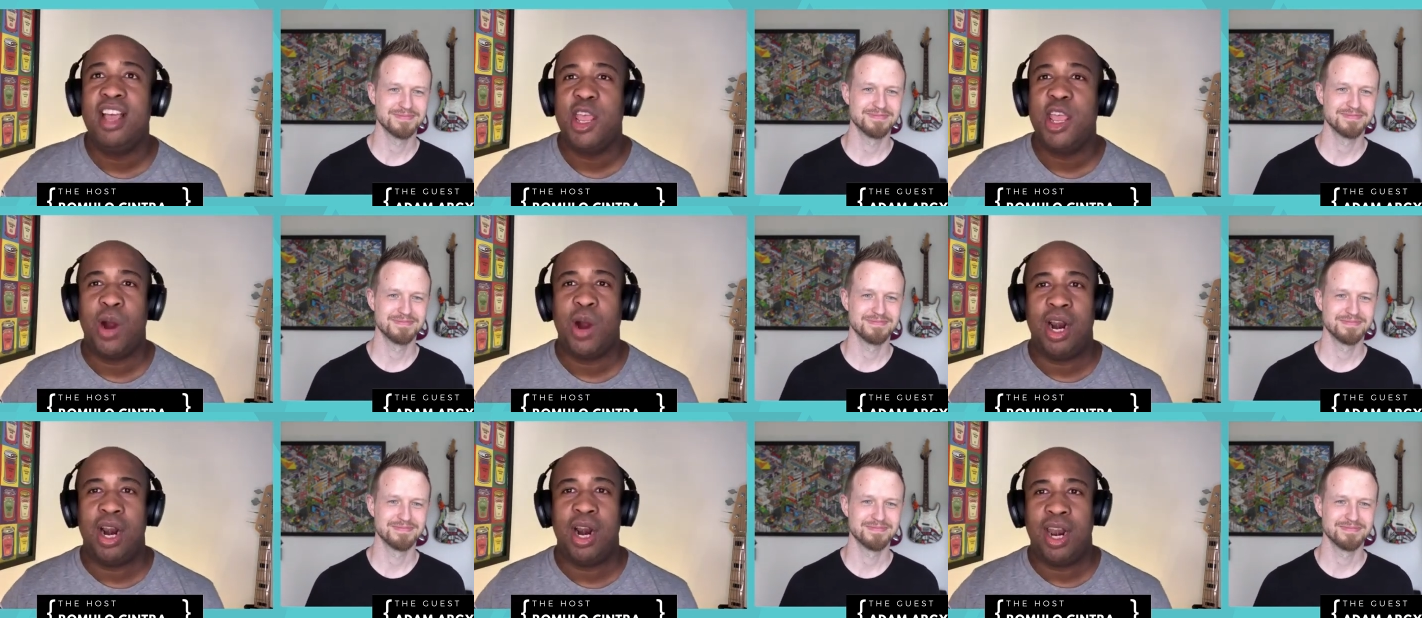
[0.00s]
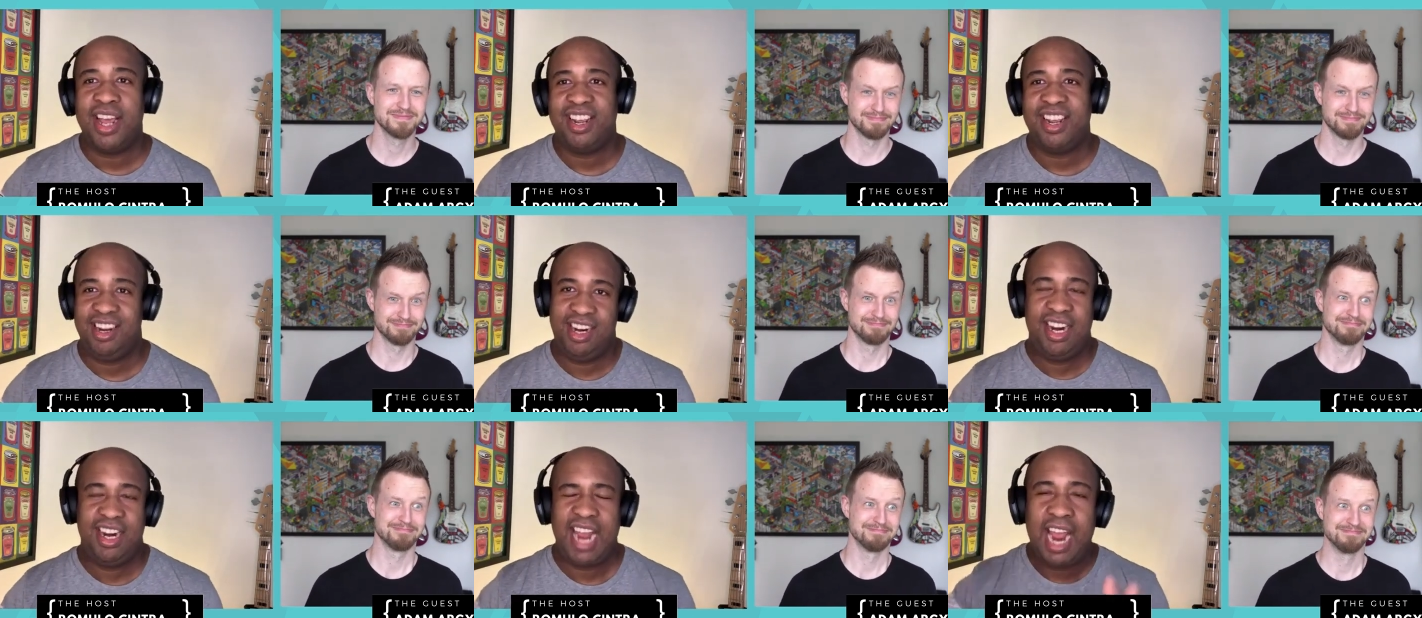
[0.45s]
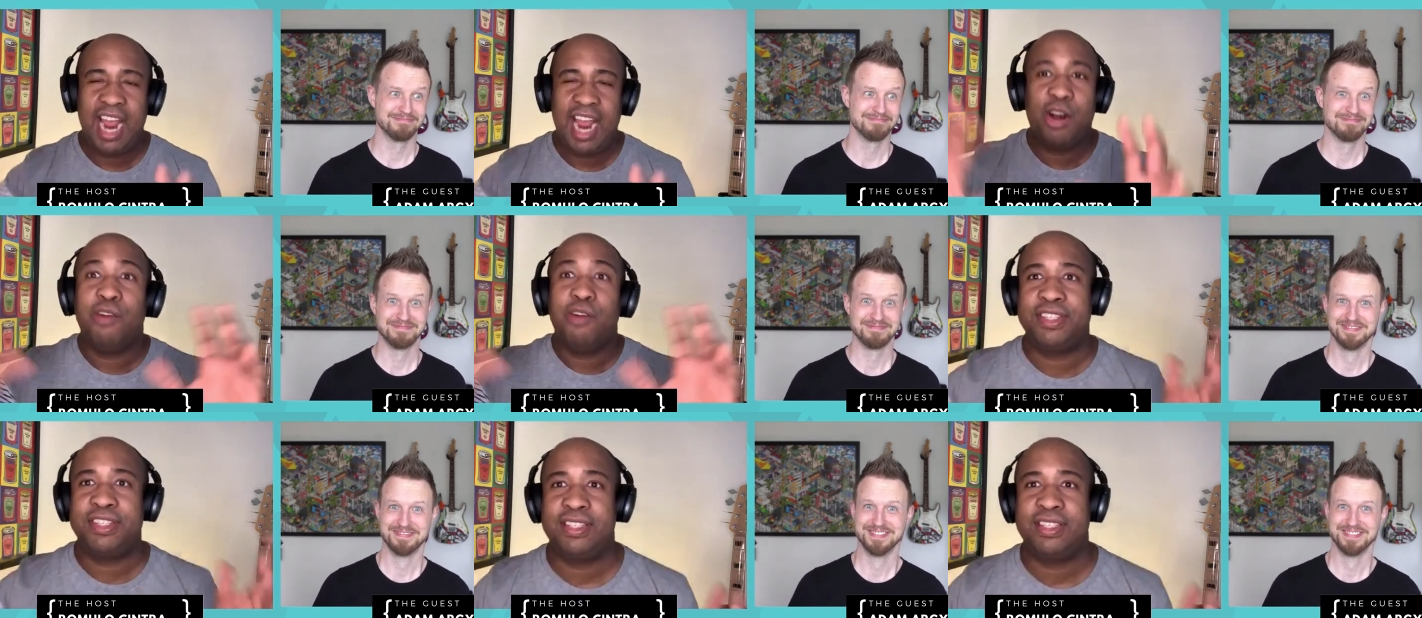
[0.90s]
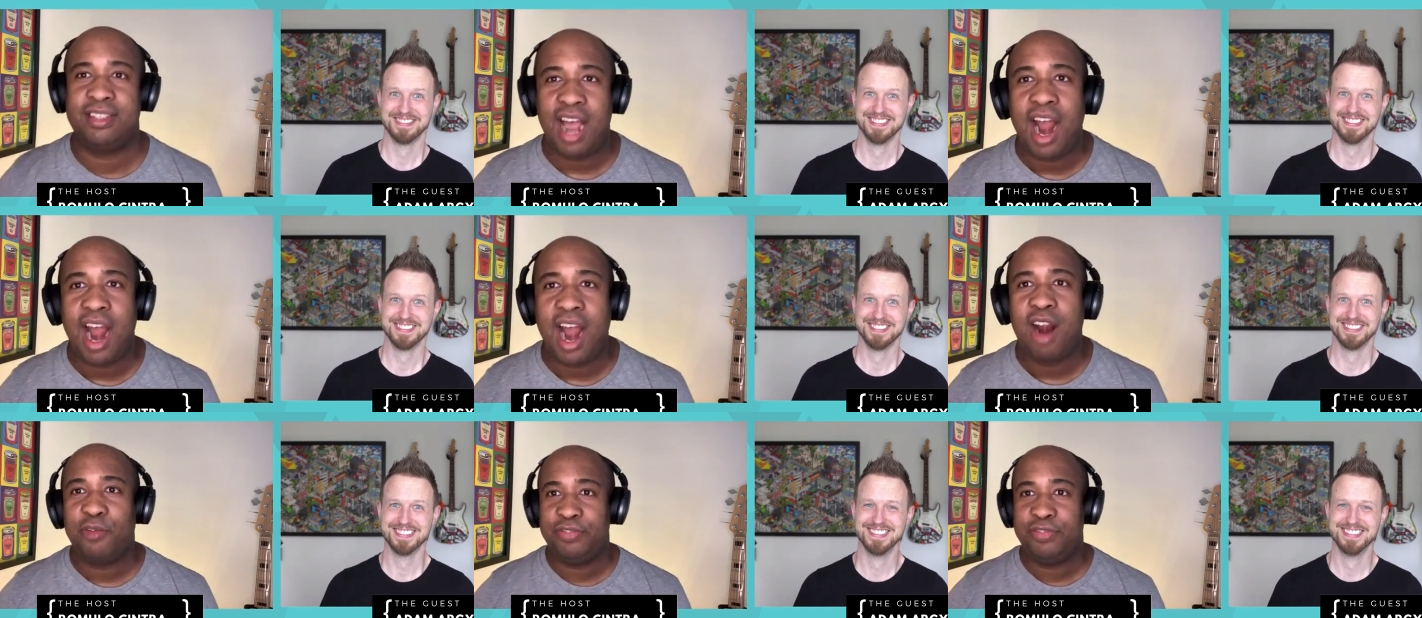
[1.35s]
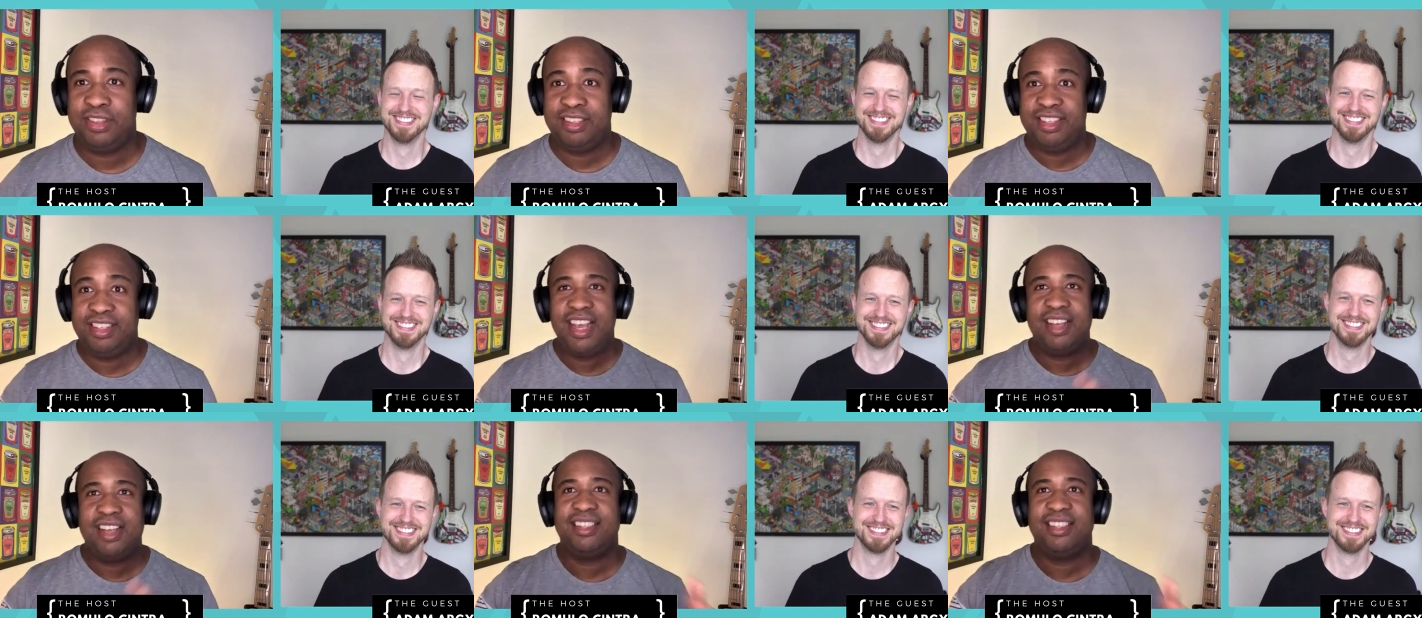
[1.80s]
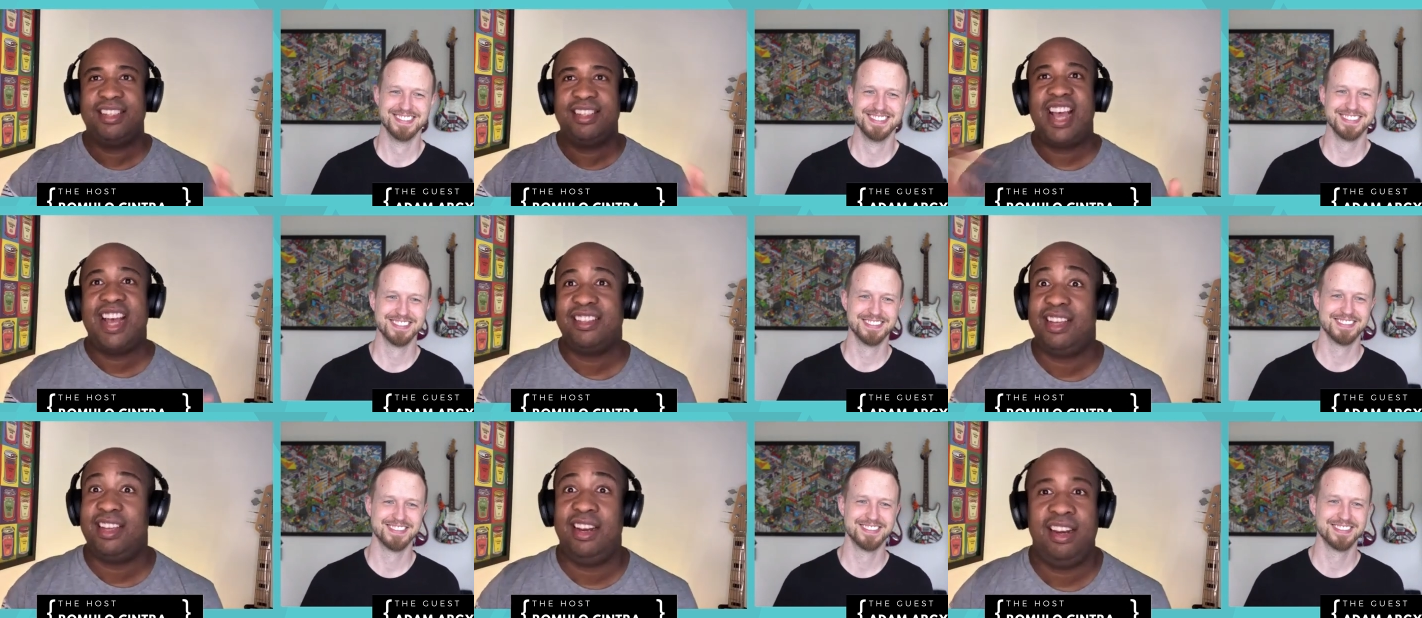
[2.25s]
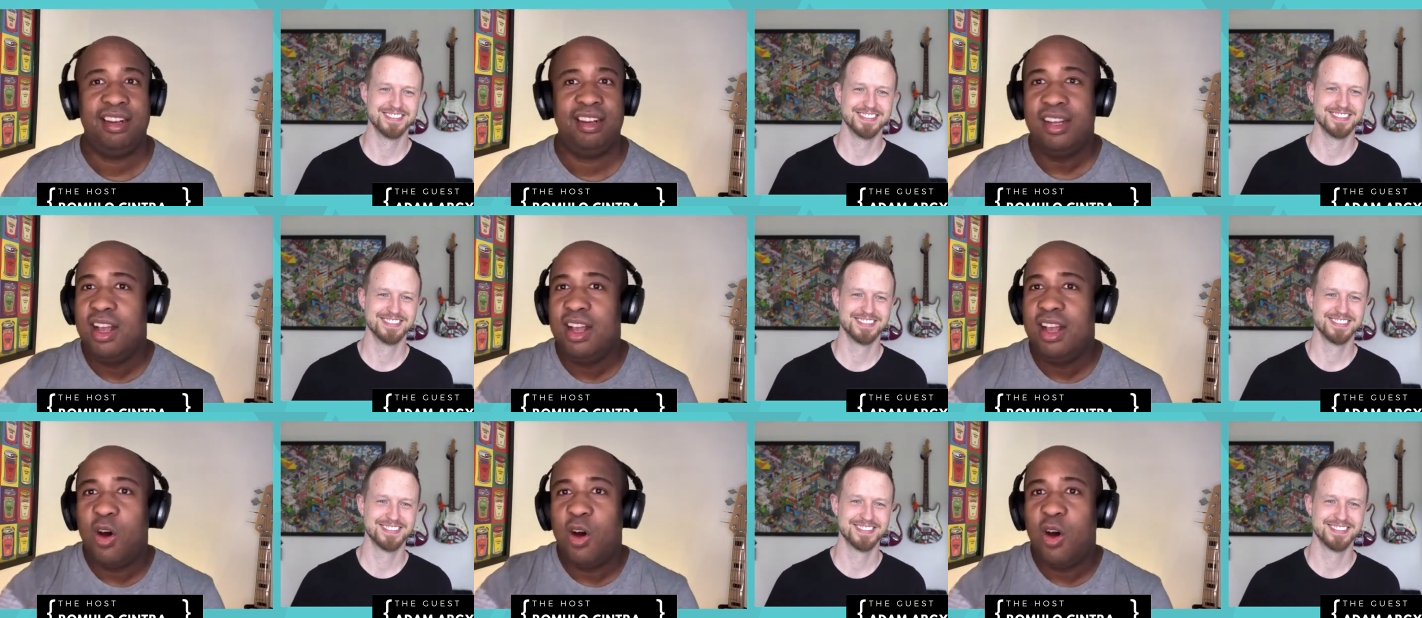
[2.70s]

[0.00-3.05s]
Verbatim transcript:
Speaker 1: You are like kind of star of the CSS and